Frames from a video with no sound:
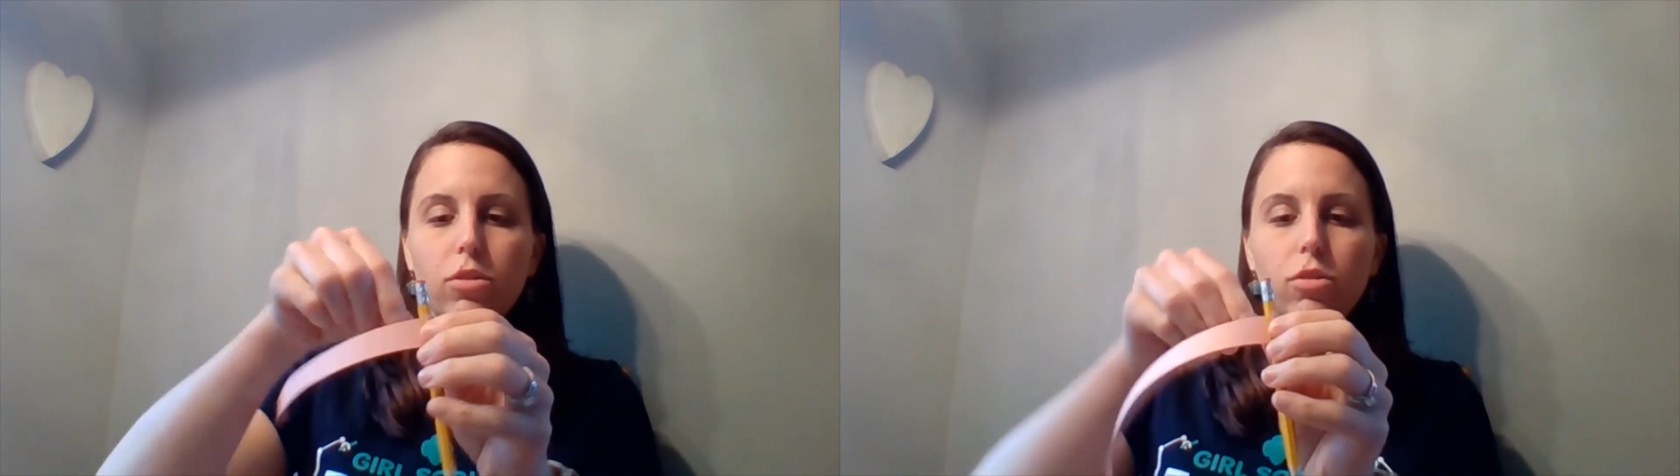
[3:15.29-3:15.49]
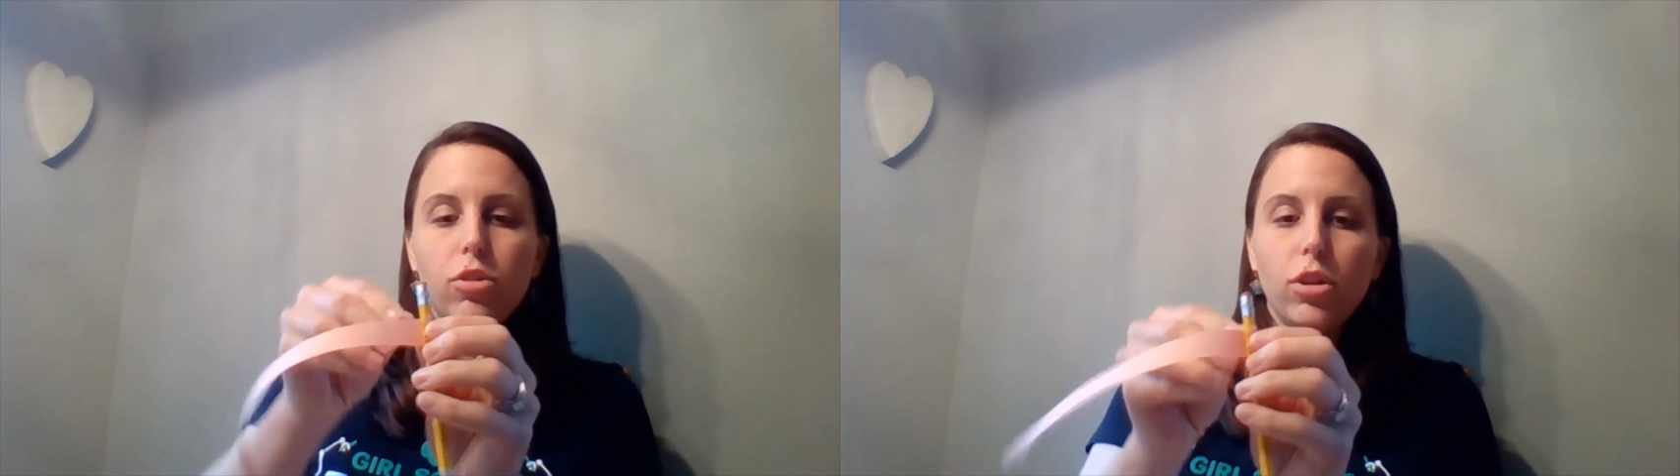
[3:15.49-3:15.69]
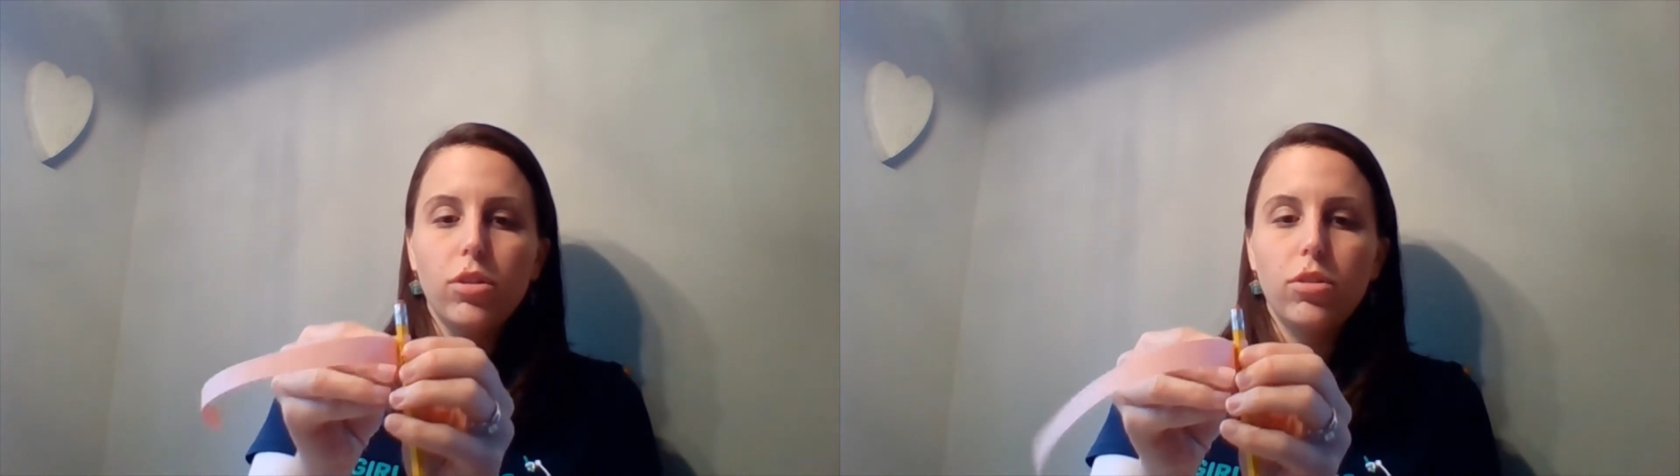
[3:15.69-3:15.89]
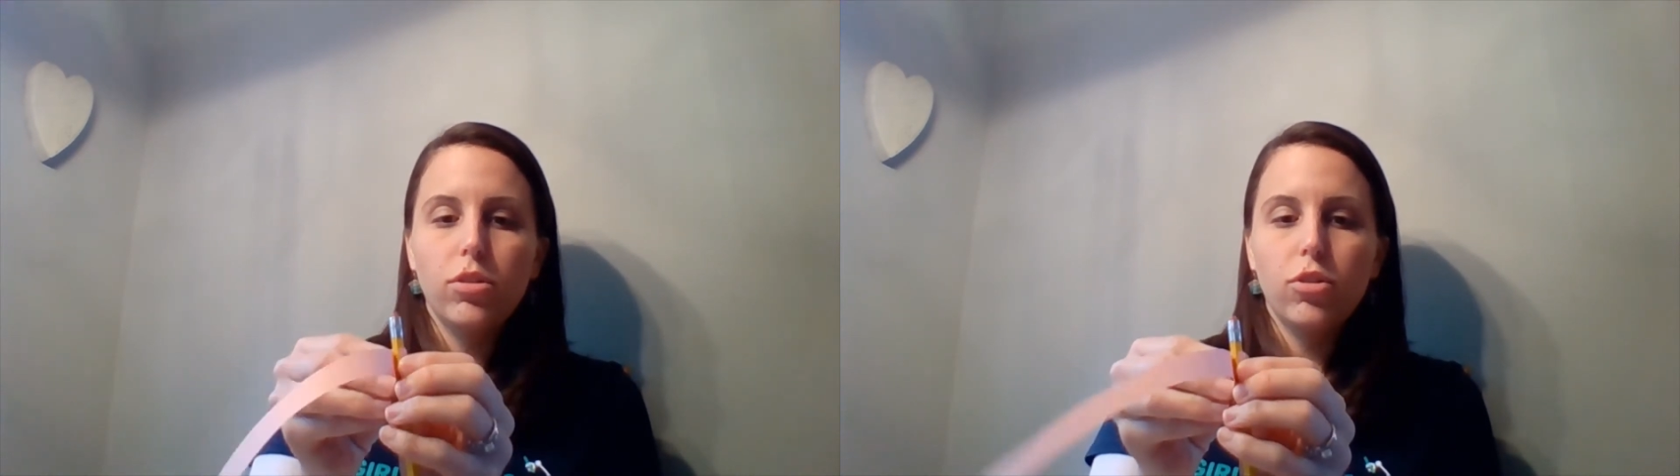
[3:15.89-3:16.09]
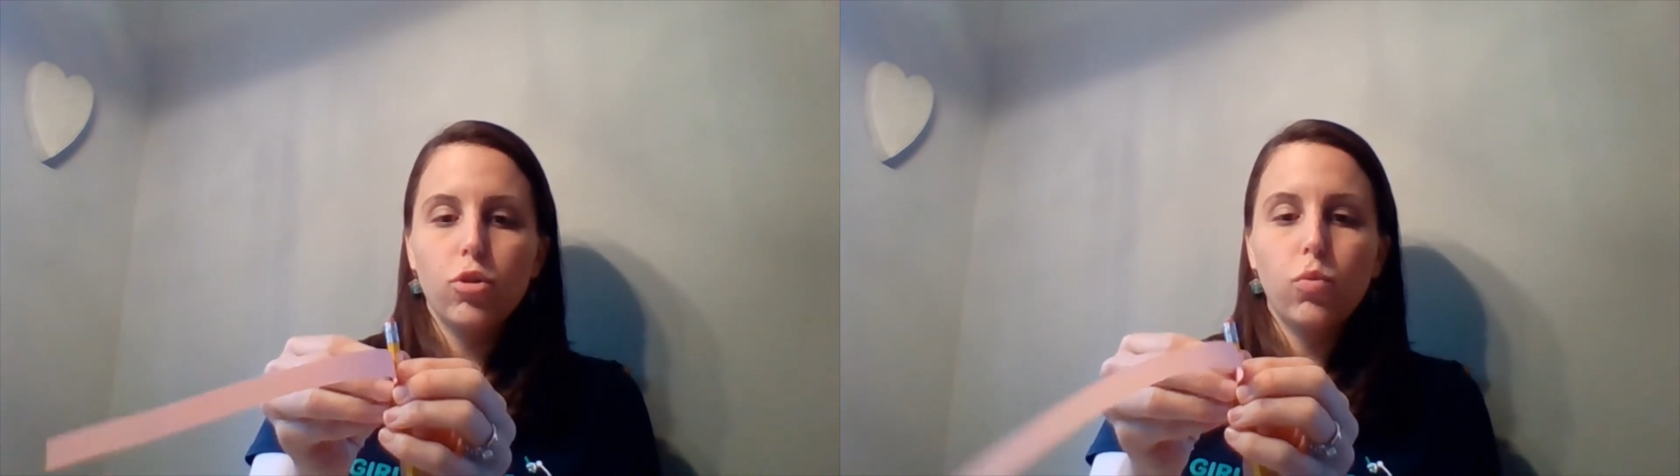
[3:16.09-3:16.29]
to
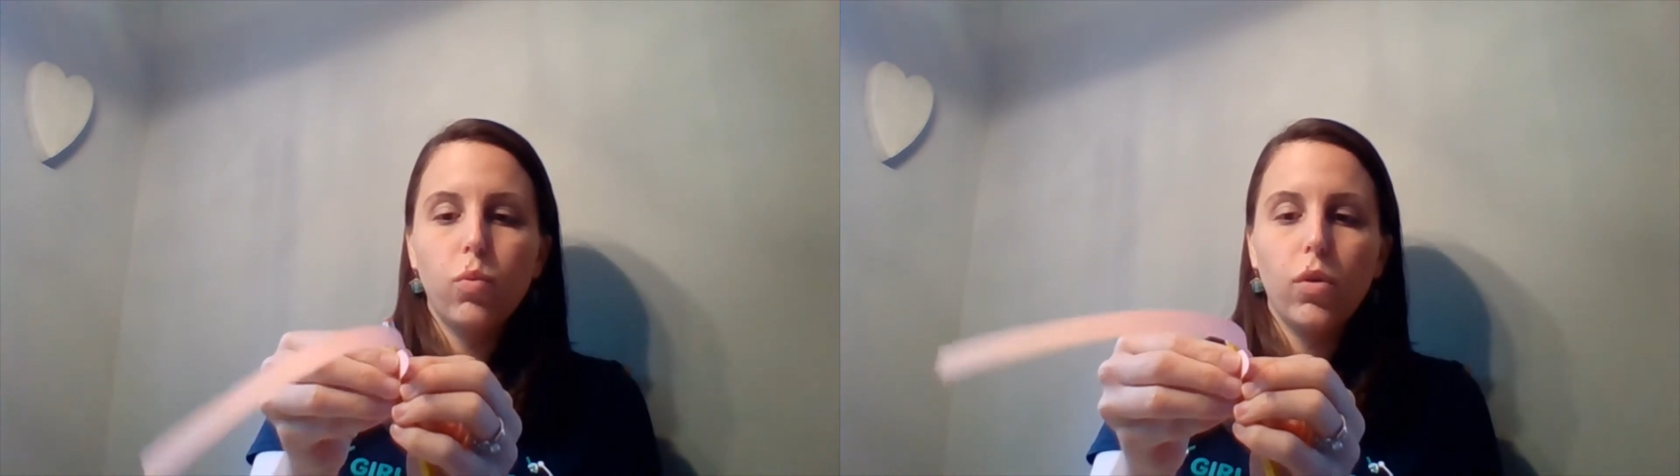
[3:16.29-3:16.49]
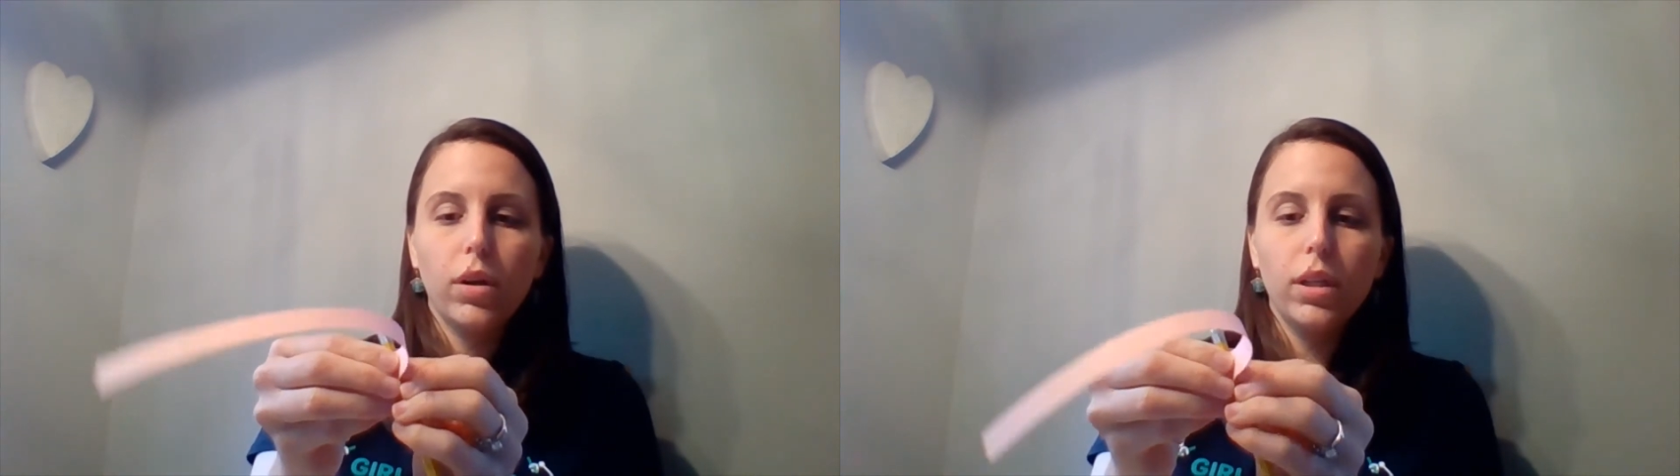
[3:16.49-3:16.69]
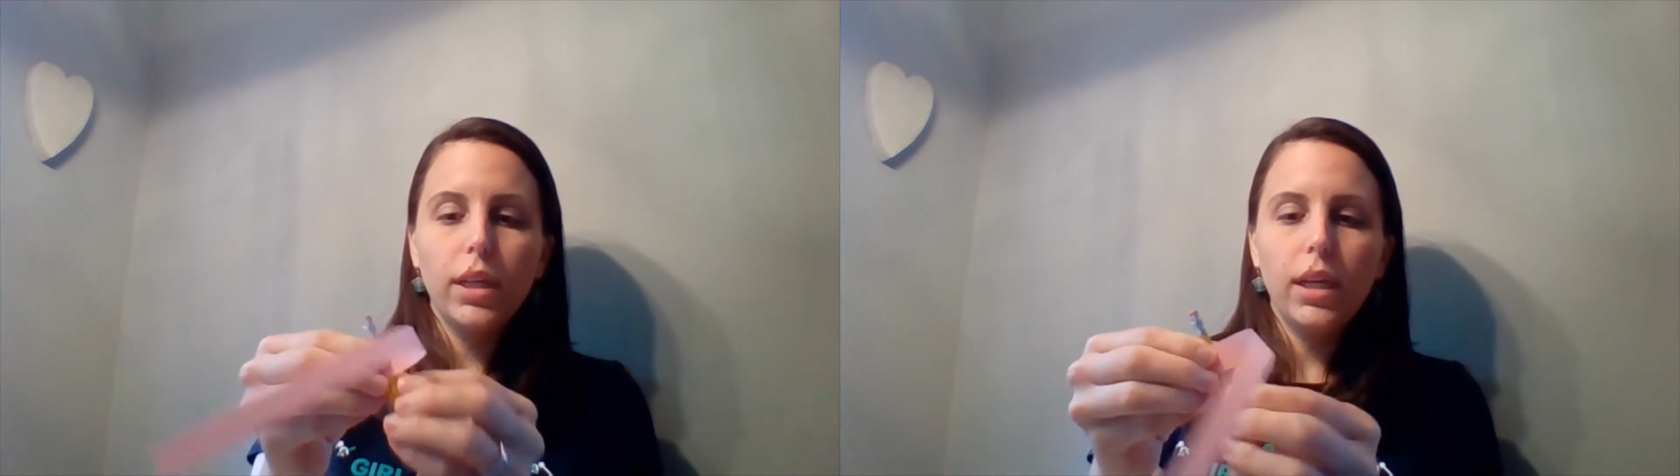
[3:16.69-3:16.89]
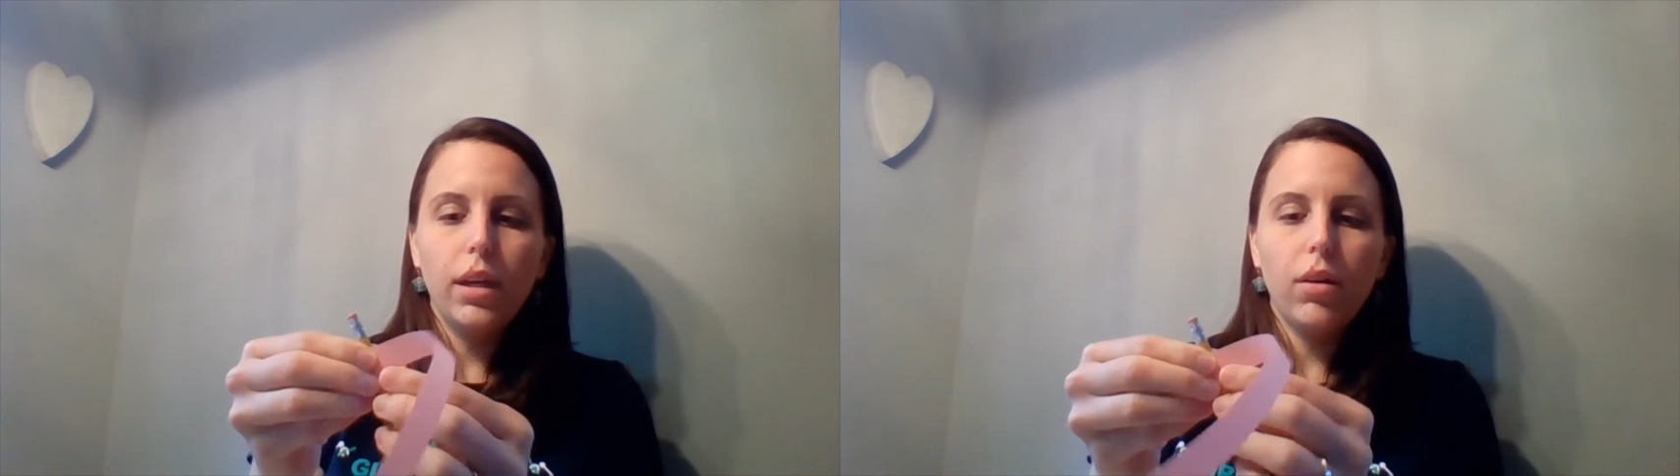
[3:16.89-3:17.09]
just twirl it